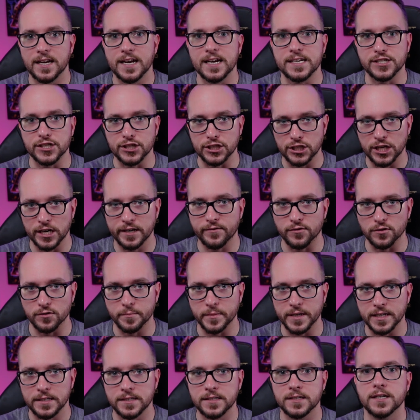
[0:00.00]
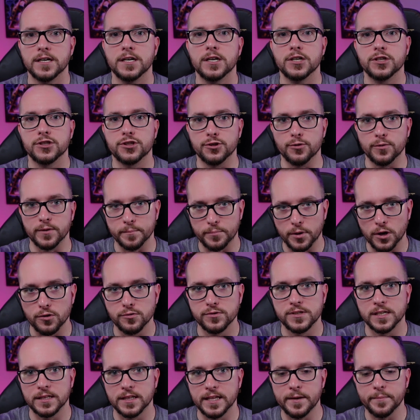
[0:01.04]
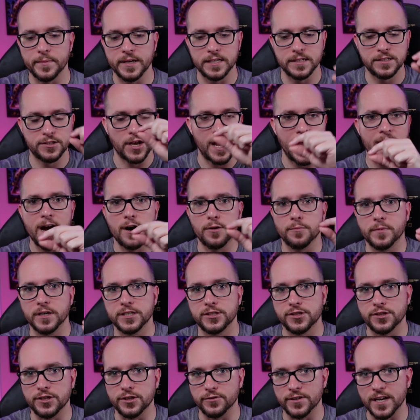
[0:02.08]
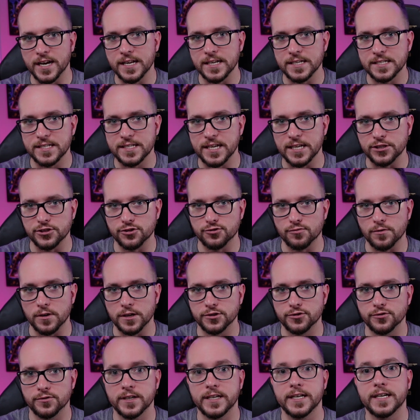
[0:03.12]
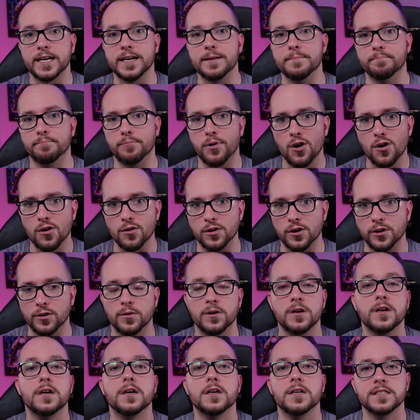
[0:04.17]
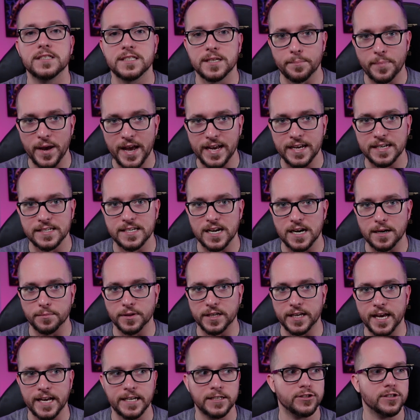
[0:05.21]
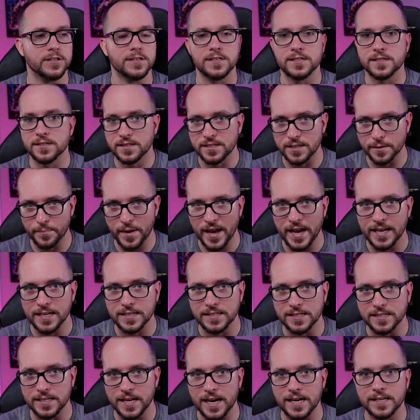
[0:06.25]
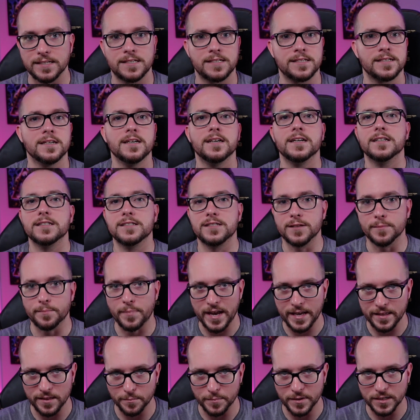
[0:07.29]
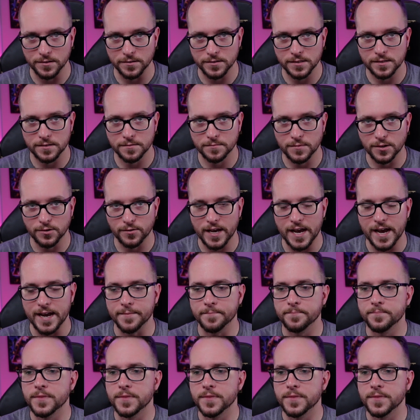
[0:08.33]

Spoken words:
as a government to impose a limit to how much the United States Treasury can borrow to pay its obligations, to pay its debts, to pay the bills, okay?